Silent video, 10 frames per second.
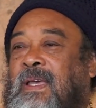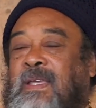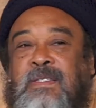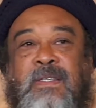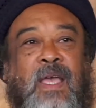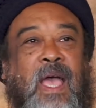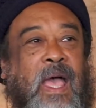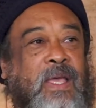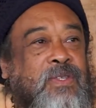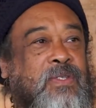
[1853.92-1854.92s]

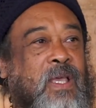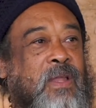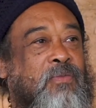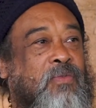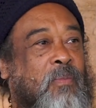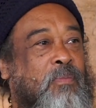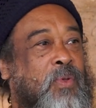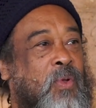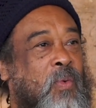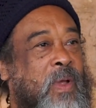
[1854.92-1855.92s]
As and from
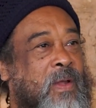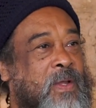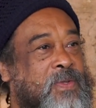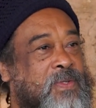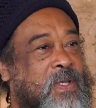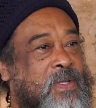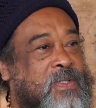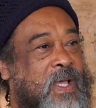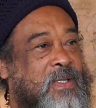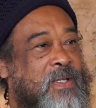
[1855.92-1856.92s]
pure awareness, is
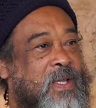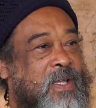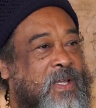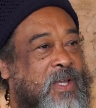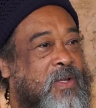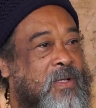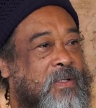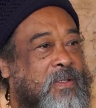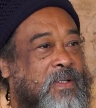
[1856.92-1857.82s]
that a dictator?